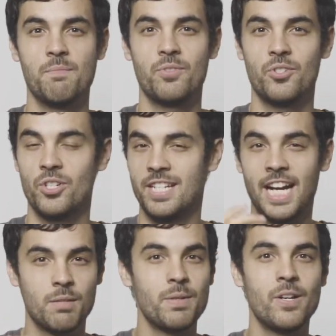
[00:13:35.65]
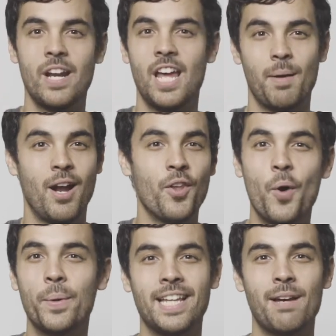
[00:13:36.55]
Just text me your name and I'll know
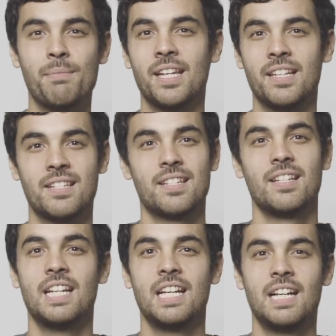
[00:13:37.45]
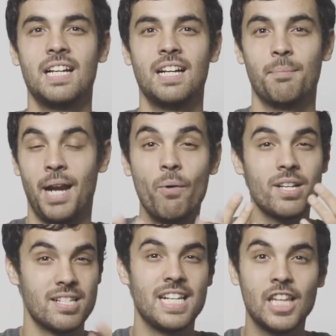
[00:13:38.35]
what that means. But I want
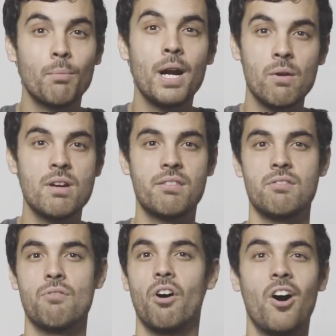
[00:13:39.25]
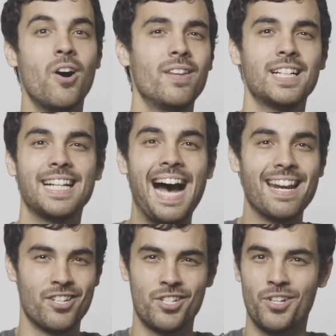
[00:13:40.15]
to celebrate with you all that God
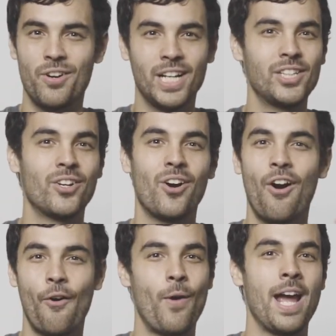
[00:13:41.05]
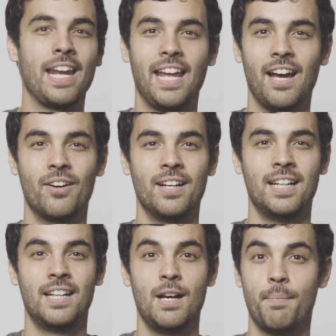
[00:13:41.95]
is stirring in your heart right now.
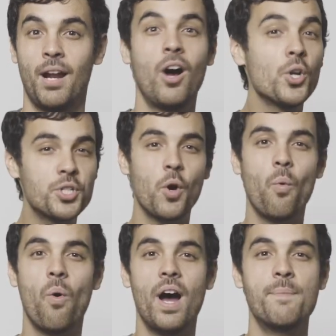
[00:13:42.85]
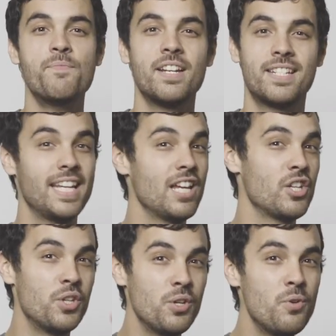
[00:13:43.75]
But I also want to get
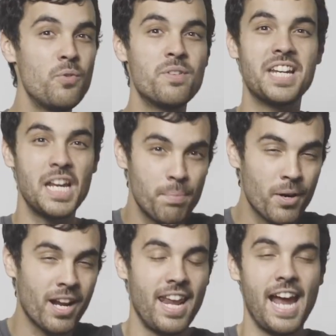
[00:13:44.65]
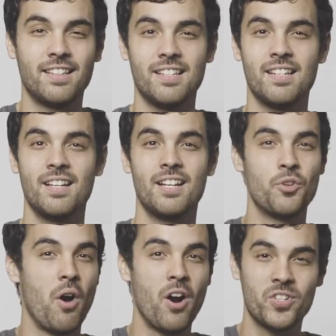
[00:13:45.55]
you deeper connected
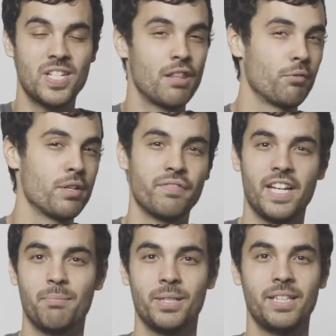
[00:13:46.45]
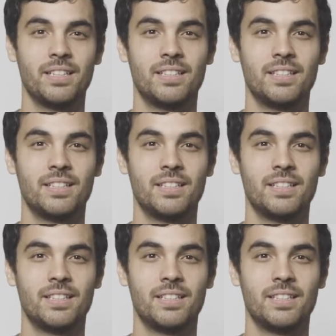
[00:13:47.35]
to our C3 family.